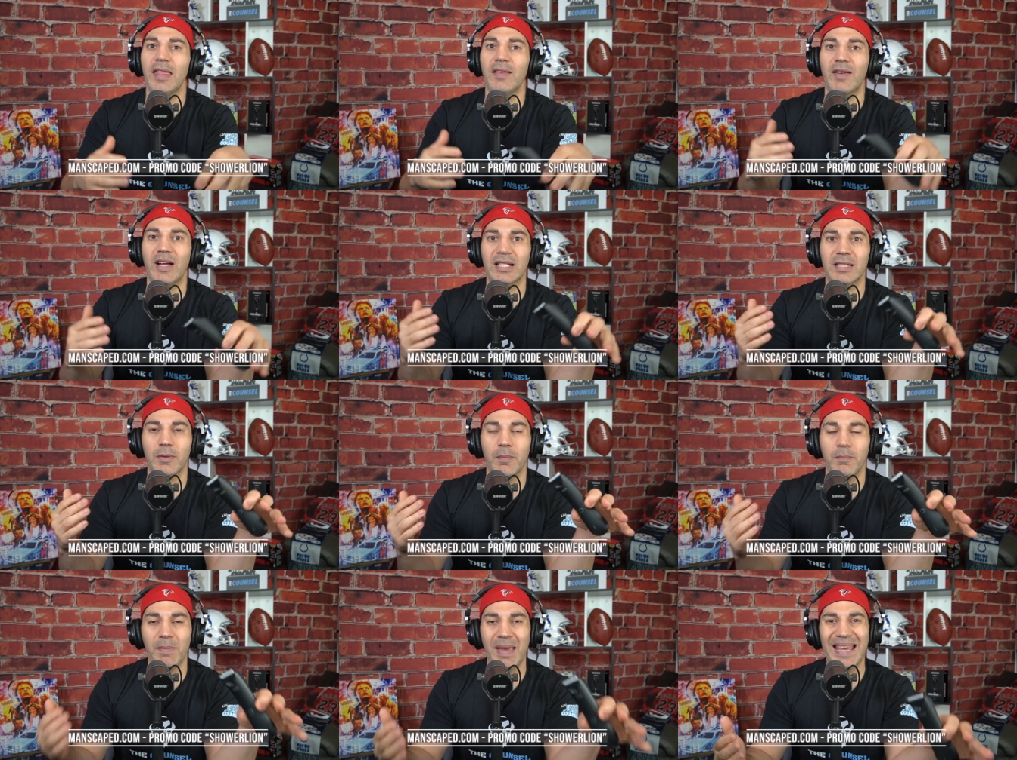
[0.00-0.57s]
They've got
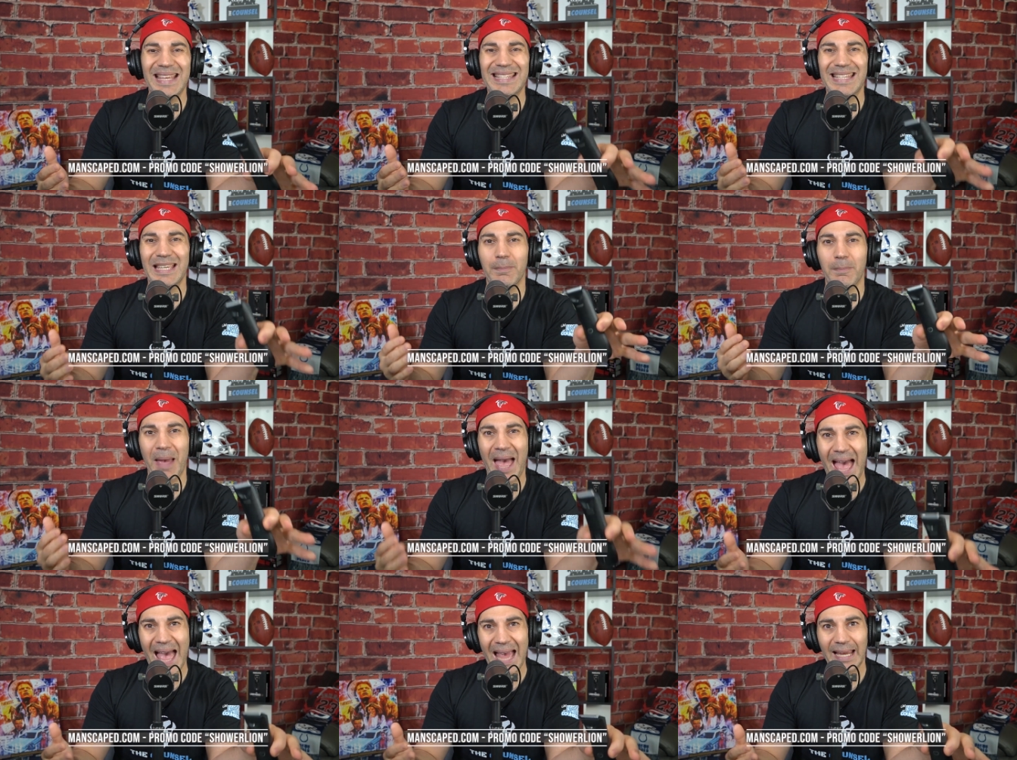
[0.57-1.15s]
some amazing
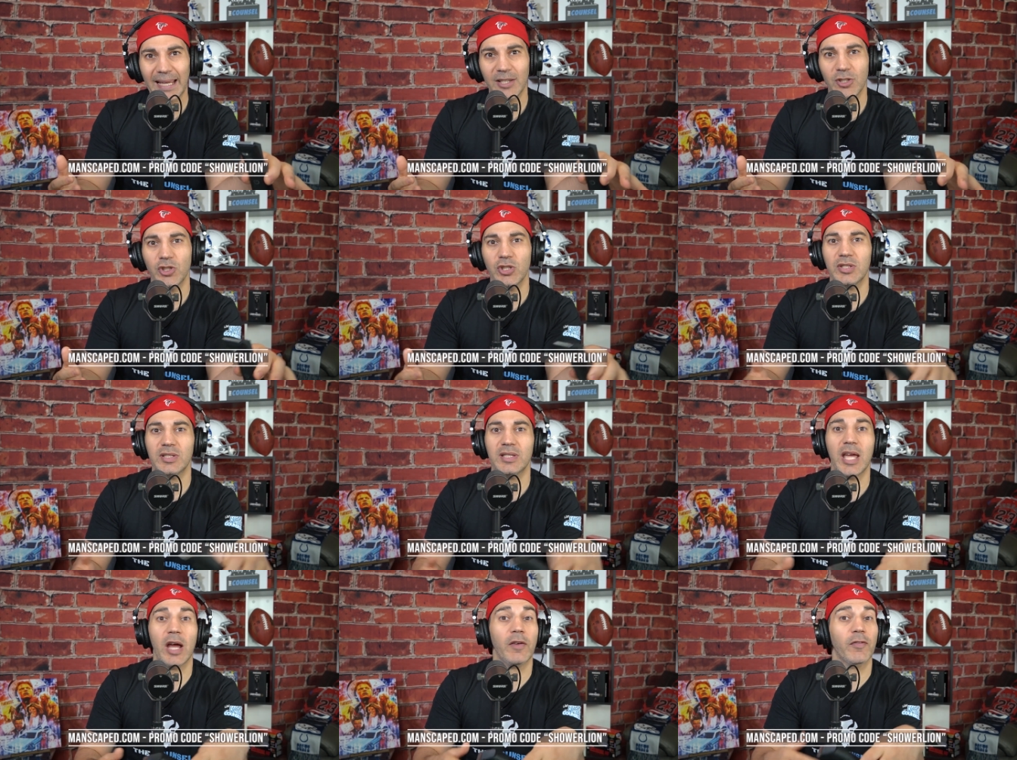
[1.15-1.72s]

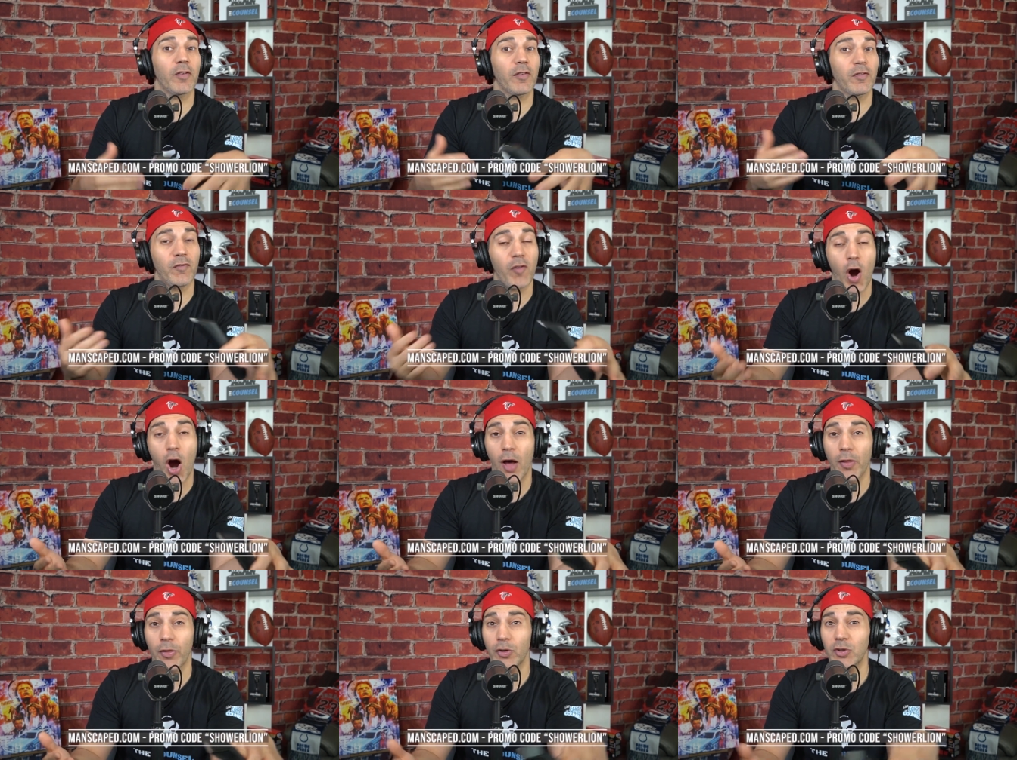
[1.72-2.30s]
packages there for
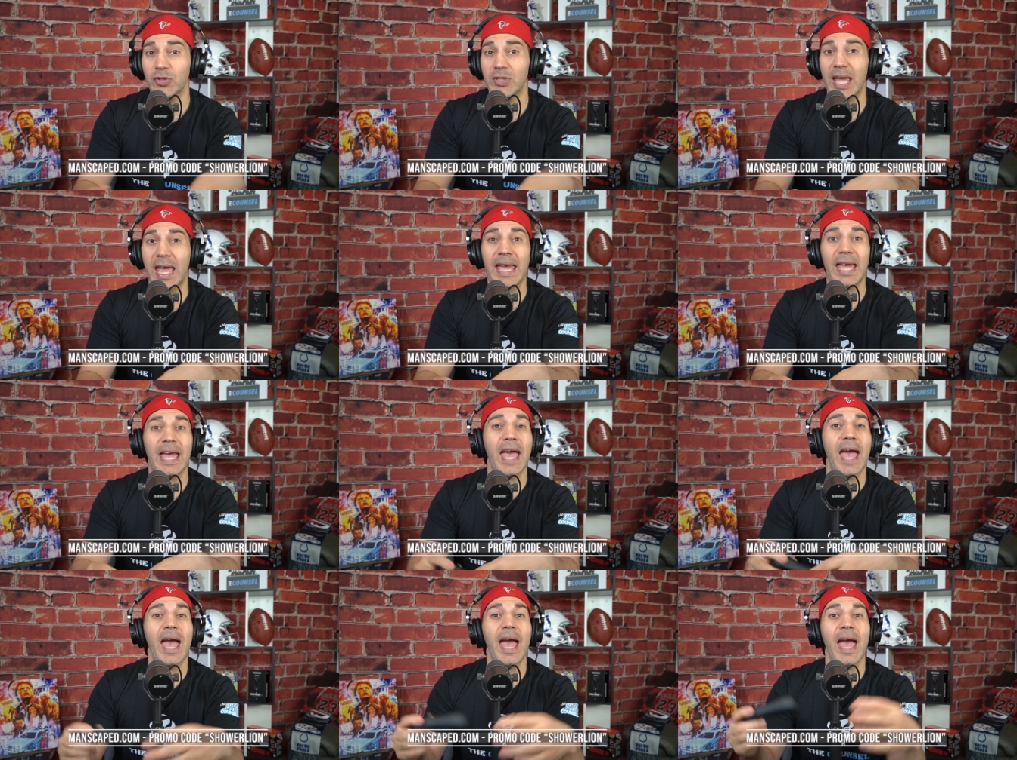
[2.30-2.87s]
Father's Day.